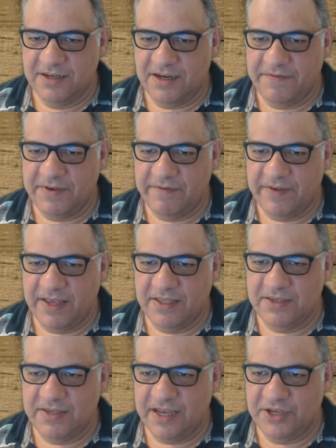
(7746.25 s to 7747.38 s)
I think I've
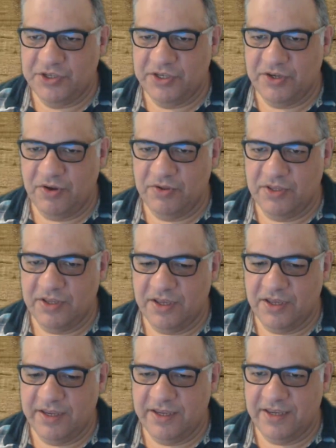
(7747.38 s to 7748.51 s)
ended actually on
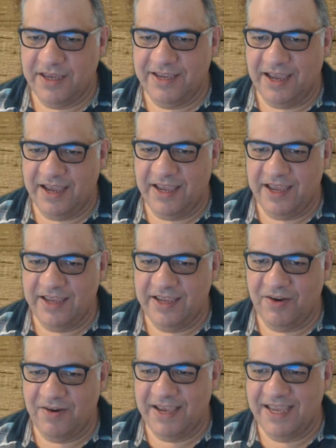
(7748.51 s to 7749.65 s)
a
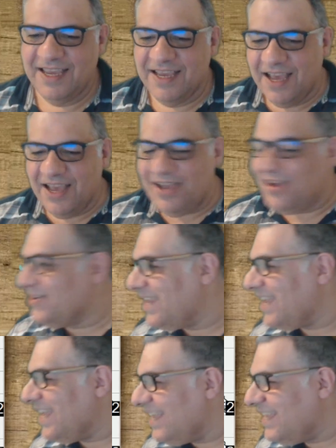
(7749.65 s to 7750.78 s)
high.
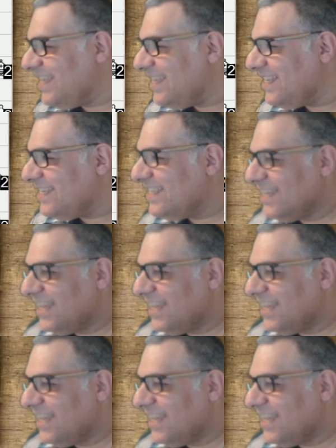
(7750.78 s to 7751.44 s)
Okay.